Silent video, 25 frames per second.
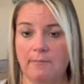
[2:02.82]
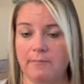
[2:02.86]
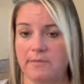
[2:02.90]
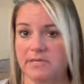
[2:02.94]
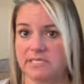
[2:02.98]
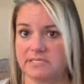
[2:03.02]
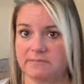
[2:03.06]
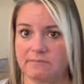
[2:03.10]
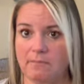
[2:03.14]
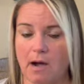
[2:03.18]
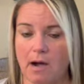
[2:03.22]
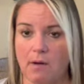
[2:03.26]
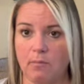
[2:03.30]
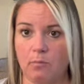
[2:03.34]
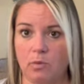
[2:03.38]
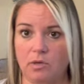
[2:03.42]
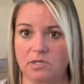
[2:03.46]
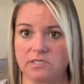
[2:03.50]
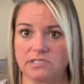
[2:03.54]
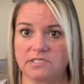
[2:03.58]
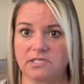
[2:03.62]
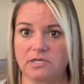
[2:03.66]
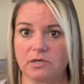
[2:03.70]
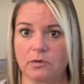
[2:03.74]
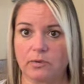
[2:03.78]
His mom
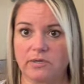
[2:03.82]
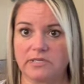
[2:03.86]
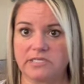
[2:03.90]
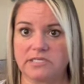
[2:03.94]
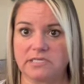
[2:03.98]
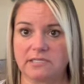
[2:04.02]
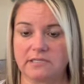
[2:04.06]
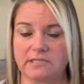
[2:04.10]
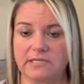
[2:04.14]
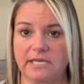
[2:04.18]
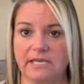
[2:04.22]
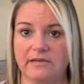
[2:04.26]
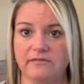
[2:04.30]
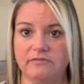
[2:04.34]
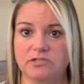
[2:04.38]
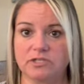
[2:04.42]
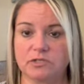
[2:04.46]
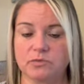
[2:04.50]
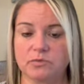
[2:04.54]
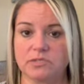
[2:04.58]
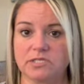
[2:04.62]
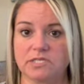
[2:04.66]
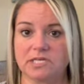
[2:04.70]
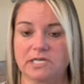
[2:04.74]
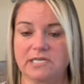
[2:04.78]
wasn't going to leave.
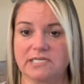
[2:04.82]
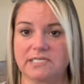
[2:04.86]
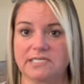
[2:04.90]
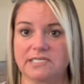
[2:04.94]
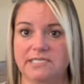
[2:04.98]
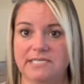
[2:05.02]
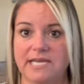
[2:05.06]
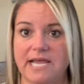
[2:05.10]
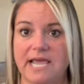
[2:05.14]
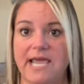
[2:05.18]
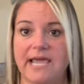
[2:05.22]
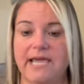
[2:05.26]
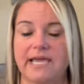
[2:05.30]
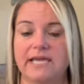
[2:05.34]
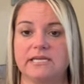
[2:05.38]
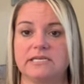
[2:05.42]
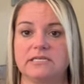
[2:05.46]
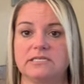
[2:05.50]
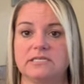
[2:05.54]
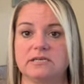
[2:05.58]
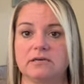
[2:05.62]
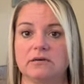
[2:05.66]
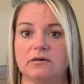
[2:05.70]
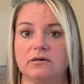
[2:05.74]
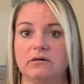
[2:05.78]
She was going to stay
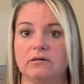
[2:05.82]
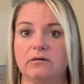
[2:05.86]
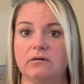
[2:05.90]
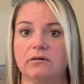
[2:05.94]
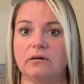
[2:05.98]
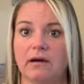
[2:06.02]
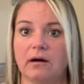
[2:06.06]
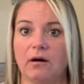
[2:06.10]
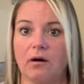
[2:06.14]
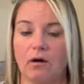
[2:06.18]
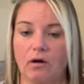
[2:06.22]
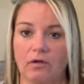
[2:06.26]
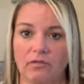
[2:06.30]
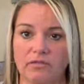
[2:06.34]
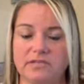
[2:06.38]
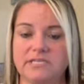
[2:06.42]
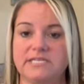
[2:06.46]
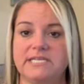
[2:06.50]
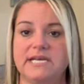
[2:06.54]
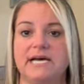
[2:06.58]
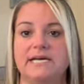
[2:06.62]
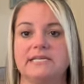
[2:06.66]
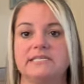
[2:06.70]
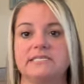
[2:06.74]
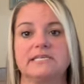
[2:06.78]
until all the
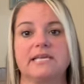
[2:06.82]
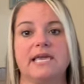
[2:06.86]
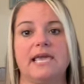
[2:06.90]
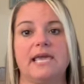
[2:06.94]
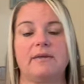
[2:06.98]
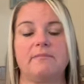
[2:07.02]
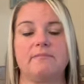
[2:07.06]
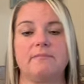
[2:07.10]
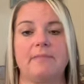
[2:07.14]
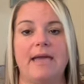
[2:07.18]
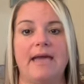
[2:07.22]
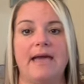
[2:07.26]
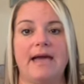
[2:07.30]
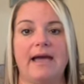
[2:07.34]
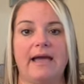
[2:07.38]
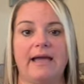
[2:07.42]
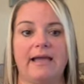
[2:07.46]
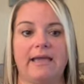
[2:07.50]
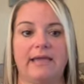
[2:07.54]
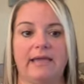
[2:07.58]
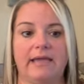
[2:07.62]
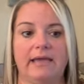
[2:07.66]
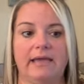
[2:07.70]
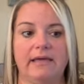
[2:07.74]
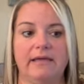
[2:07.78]
tests came
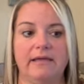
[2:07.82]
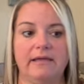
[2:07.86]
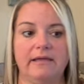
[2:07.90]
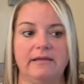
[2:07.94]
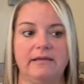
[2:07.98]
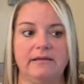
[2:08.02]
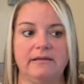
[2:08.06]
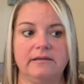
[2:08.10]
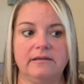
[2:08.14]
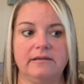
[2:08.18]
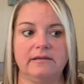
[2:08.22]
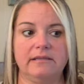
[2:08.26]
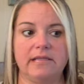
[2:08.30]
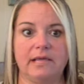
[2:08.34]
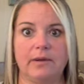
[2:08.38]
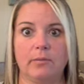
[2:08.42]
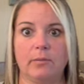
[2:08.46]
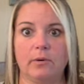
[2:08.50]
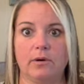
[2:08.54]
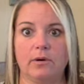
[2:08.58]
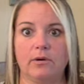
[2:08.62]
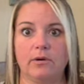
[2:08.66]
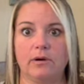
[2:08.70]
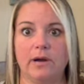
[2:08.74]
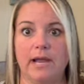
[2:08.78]
back and they
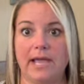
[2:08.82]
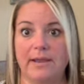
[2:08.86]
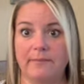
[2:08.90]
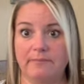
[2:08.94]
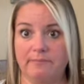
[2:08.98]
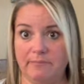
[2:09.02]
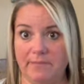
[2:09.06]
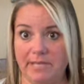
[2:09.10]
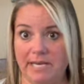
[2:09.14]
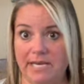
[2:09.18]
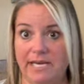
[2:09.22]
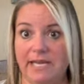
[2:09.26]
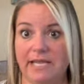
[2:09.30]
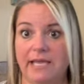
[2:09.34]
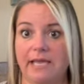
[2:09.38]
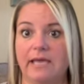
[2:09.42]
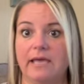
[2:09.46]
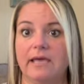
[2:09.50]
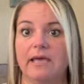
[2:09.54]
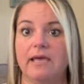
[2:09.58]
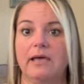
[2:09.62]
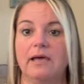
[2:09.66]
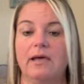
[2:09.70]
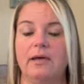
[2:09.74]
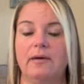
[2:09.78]
were admitting
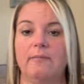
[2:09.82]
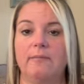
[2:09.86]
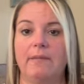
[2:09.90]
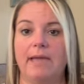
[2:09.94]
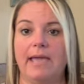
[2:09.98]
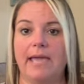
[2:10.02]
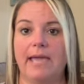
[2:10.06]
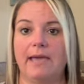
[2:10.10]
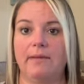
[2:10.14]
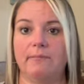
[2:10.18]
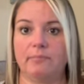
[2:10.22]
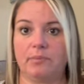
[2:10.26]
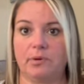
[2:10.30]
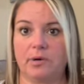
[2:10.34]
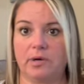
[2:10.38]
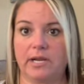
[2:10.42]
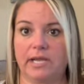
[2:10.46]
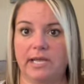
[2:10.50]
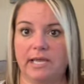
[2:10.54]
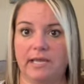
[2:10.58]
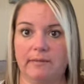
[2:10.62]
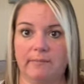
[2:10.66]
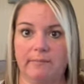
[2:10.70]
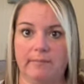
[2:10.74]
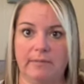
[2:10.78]
him and
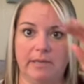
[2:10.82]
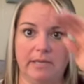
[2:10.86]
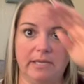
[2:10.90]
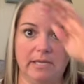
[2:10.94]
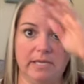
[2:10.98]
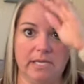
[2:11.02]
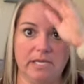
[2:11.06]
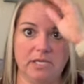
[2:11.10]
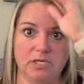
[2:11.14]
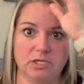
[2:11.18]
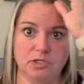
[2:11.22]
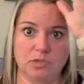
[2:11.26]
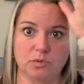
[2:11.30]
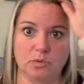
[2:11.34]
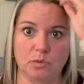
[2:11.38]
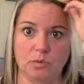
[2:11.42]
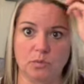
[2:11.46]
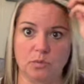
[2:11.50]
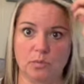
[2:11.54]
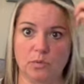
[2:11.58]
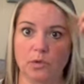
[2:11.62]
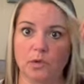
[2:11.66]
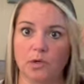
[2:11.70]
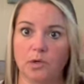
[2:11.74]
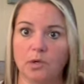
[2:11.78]
putting him into a
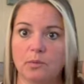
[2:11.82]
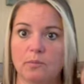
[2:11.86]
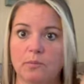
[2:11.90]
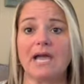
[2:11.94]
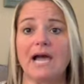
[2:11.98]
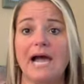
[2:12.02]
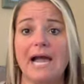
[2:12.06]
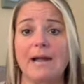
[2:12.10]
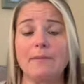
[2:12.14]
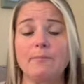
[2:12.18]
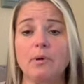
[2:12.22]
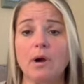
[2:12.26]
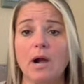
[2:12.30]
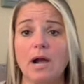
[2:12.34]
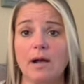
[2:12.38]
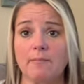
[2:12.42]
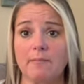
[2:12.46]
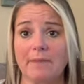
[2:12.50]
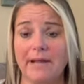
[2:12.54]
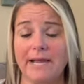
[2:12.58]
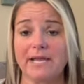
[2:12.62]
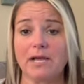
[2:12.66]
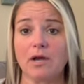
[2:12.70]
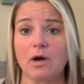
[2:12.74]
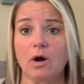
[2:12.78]
room. I brought
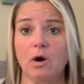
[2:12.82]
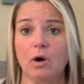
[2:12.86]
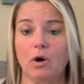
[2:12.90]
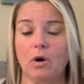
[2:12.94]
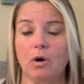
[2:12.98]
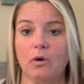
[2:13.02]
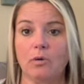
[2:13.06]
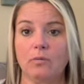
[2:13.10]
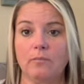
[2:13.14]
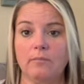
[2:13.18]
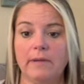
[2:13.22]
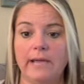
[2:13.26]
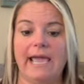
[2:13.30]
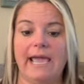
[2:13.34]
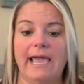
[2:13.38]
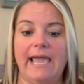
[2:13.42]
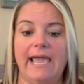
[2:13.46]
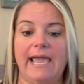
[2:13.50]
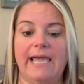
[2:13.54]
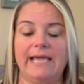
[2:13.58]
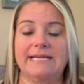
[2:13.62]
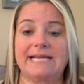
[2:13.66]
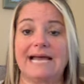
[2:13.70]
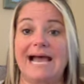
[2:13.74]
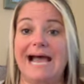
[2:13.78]
Mike home,
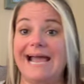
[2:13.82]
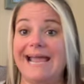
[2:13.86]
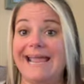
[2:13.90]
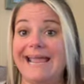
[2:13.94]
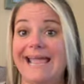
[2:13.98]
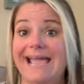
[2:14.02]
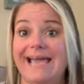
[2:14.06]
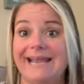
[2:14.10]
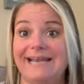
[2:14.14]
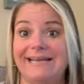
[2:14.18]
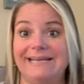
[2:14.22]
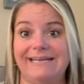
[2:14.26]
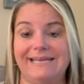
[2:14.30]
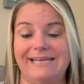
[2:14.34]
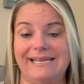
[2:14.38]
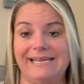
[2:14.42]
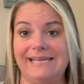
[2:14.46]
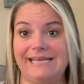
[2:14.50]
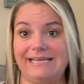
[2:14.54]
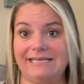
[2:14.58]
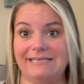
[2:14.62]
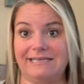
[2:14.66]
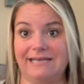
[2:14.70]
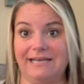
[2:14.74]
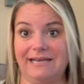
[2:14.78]
and I hadn't
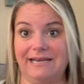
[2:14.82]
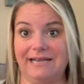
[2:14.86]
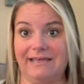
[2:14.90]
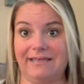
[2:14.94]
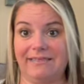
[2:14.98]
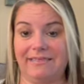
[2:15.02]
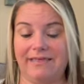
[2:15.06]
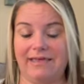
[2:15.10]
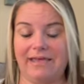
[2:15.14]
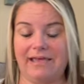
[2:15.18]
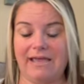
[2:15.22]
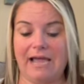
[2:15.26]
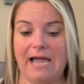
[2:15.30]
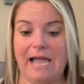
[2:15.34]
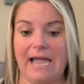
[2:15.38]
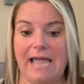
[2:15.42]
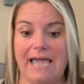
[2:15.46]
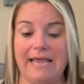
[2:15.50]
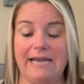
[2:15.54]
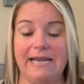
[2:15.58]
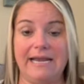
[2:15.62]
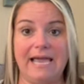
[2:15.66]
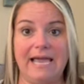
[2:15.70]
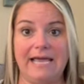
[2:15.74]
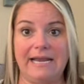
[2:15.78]
eaten anything. I
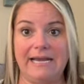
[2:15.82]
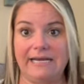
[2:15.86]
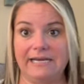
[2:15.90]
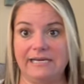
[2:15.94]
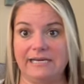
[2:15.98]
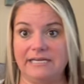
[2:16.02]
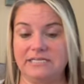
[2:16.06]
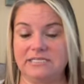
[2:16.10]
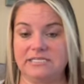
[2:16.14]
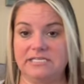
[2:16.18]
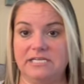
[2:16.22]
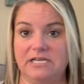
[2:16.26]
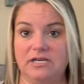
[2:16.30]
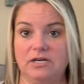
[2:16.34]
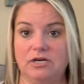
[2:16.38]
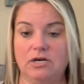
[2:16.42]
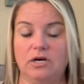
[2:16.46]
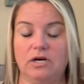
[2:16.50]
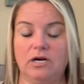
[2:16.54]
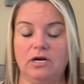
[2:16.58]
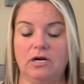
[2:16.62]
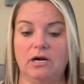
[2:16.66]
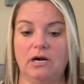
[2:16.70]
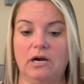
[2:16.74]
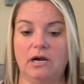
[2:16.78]
hadn't had any
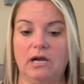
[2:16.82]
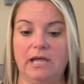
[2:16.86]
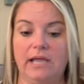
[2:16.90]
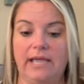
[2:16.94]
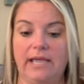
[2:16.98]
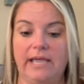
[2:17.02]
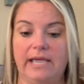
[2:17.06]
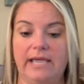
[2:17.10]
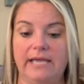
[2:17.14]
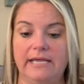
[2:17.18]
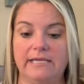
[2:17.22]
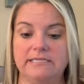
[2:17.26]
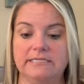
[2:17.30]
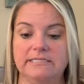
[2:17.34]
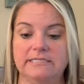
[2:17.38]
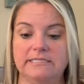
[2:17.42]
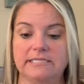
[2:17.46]
dinner, and